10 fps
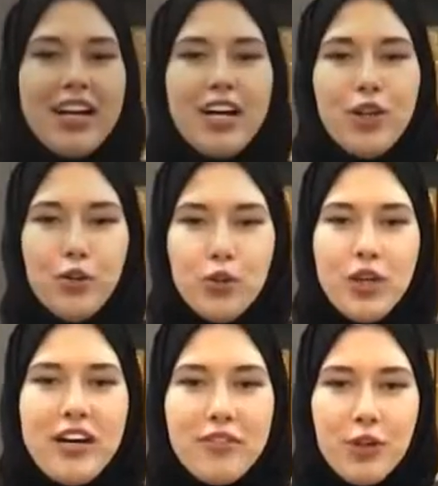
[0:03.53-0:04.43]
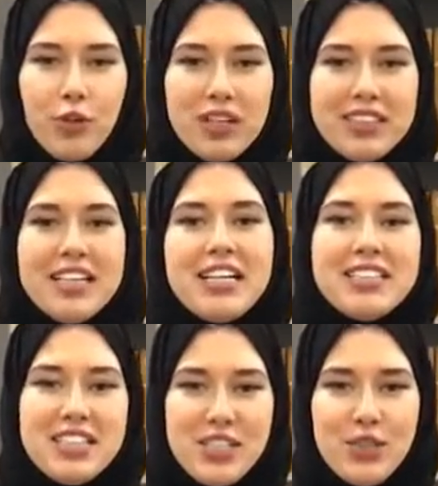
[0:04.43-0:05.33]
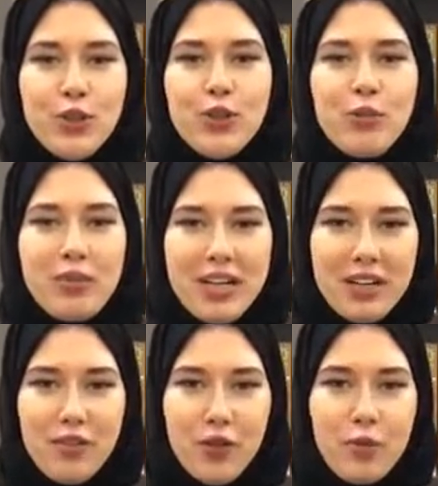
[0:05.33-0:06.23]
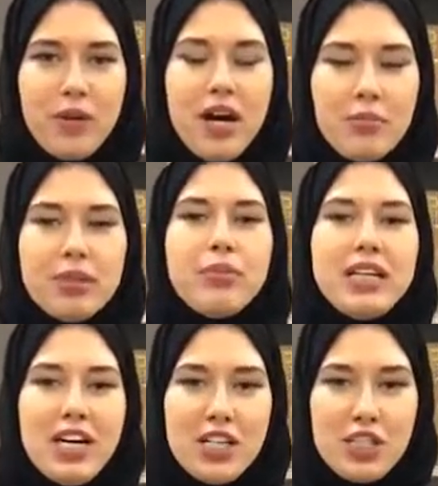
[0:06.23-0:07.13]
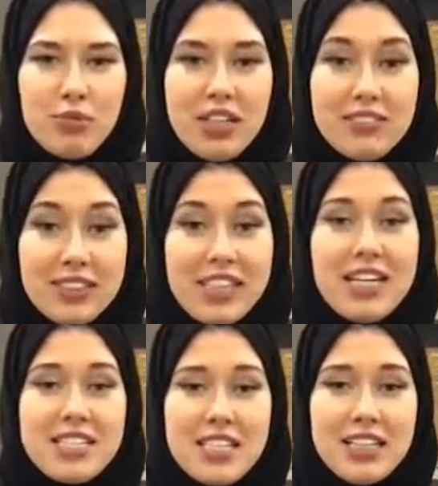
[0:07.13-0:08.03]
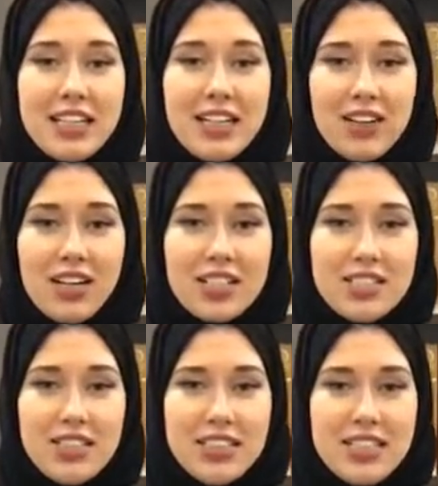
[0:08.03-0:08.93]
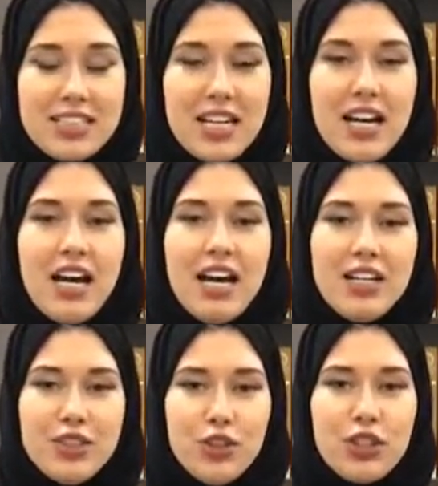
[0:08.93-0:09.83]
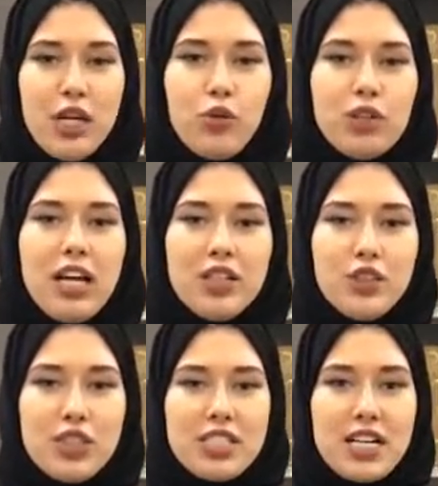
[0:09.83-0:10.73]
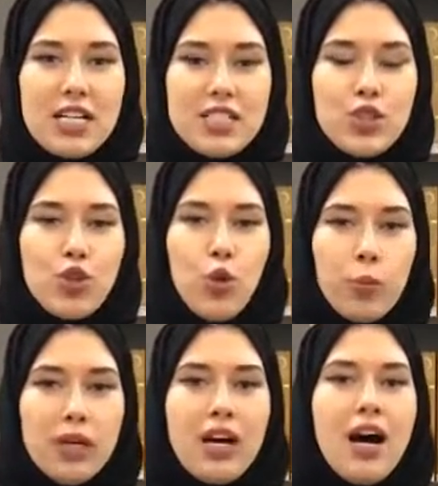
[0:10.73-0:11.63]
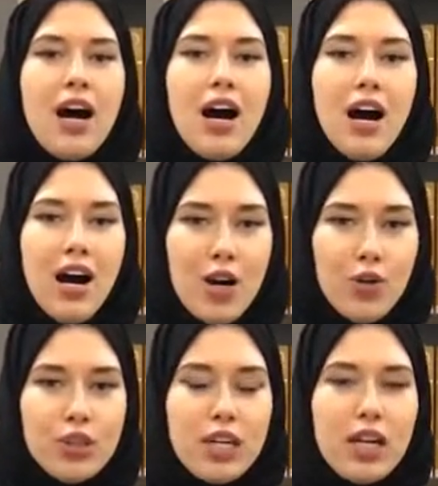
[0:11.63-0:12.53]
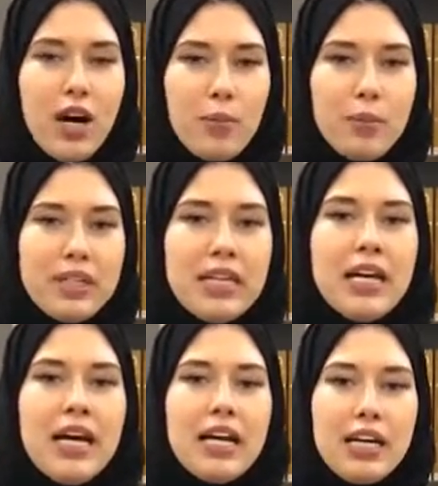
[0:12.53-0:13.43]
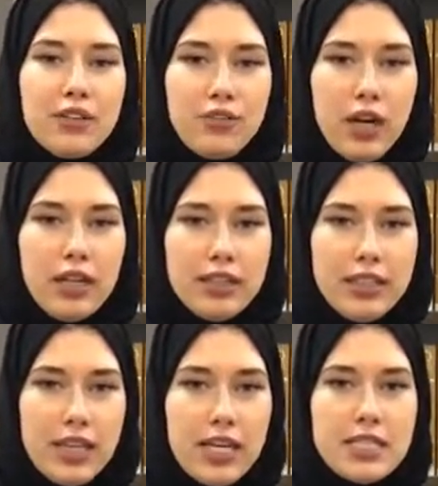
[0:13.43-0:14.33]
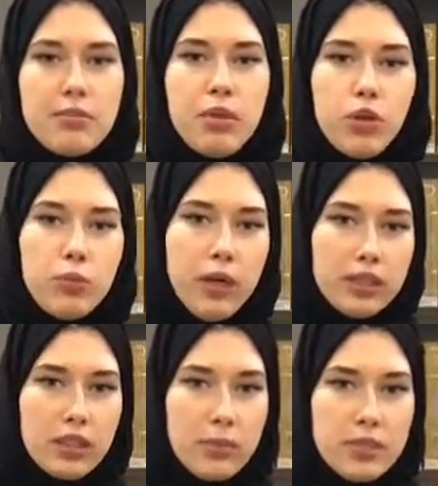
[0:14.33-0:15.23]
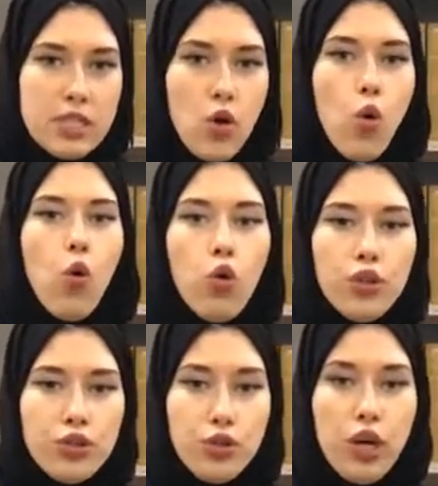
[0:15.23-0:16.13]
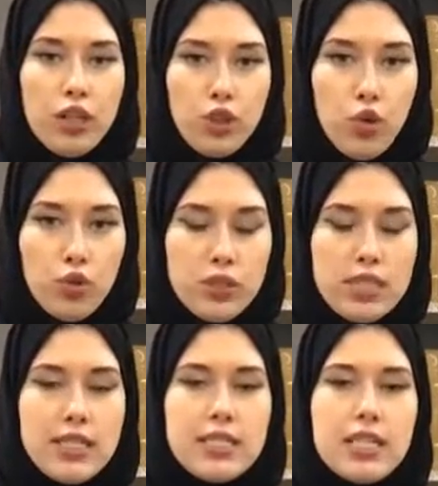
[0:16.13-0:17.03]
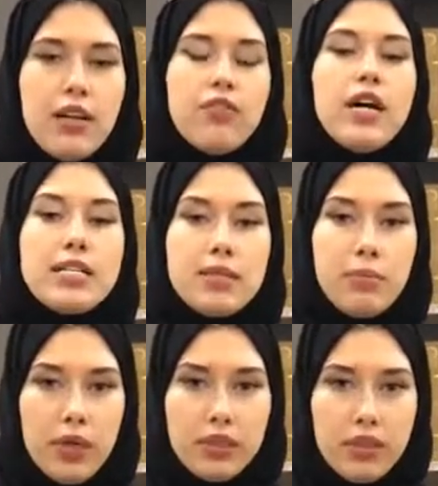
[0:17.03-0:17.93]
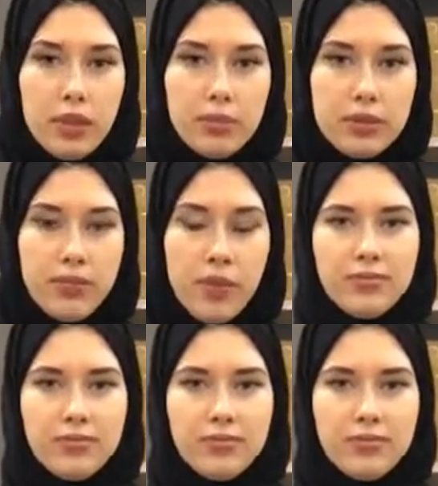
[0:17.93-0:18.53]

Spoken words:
Hello to everyone. This is Dr. Maryam from Mohammed Bani Hashem Advocates and Legal Consultants. And today we would like to discuss topic how the company can file the case about bankruptcy or to announce itself as a bankrupt.